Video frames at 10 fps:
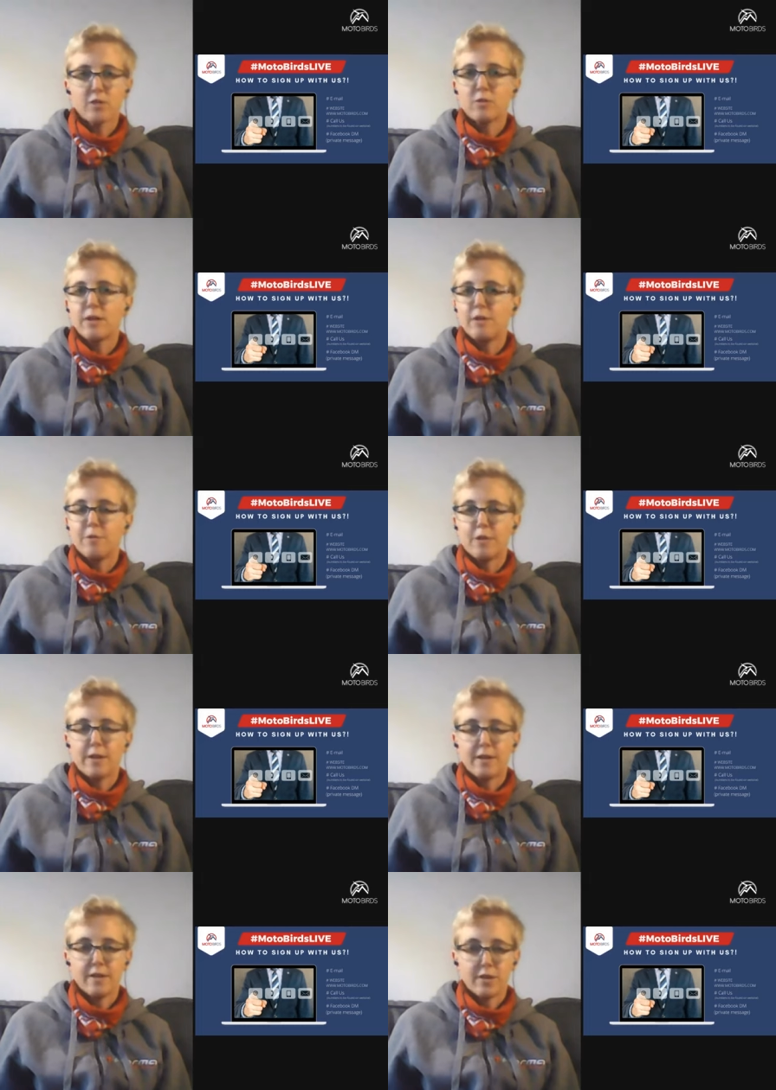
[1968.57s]
So if you
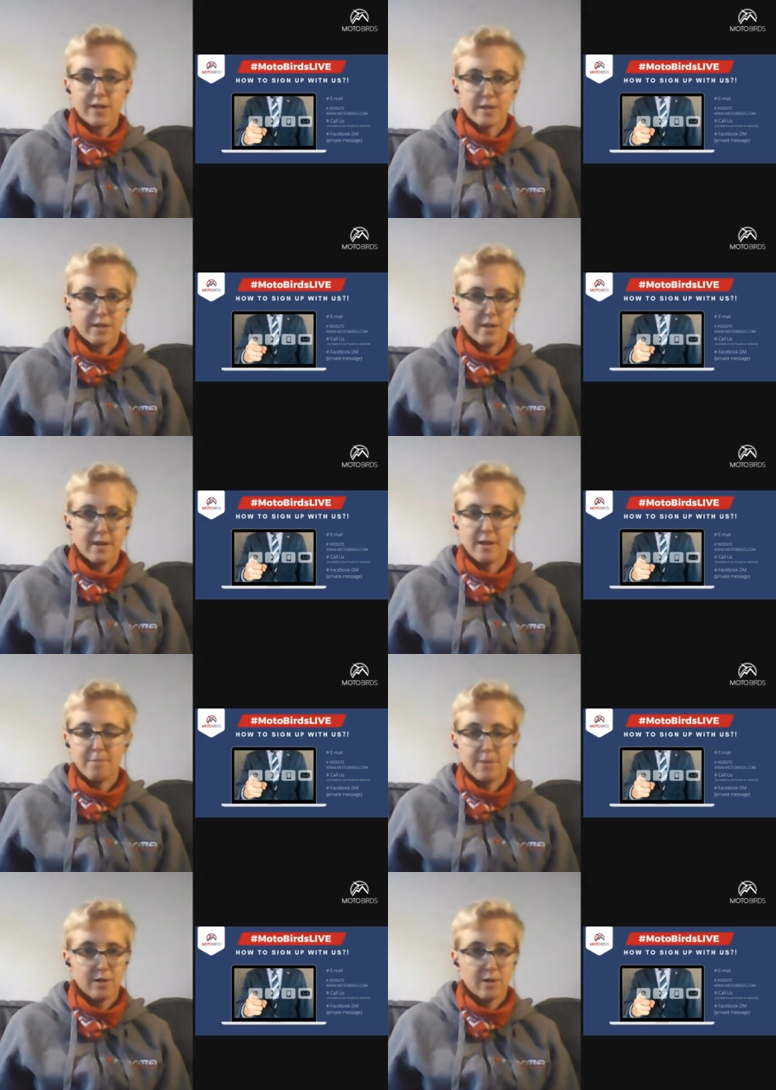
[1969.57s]
are interested in
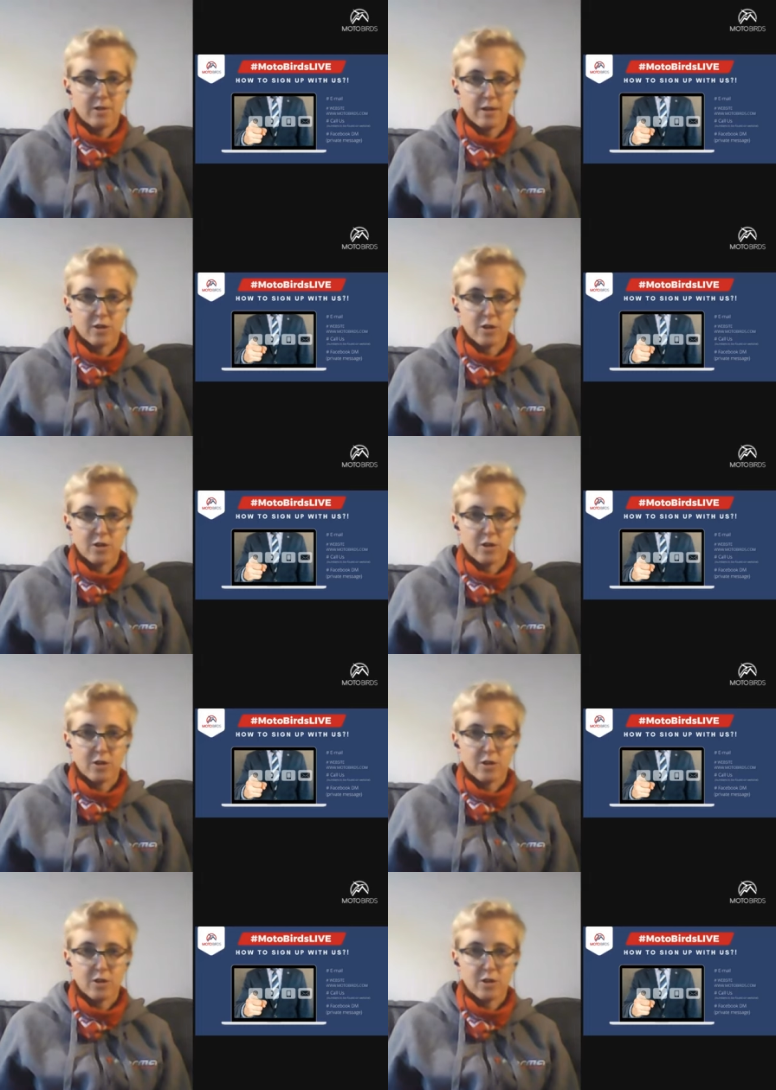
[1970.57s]
any particular